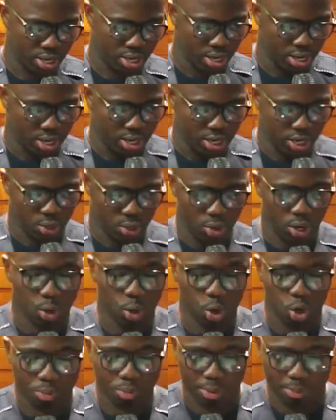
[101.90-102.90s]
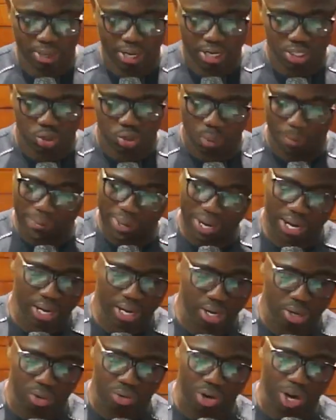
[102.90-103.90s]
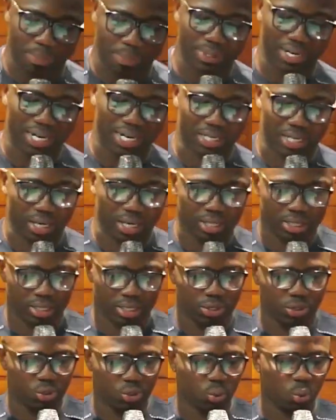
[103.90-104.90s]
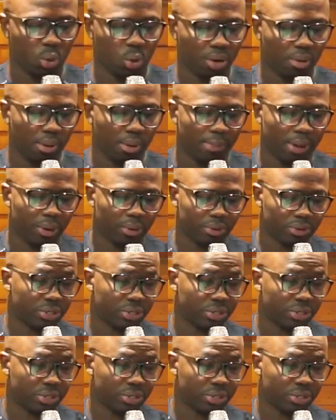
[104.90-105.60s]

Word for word: You are going to be blessed. So pay rapt attention to what I'm about to say.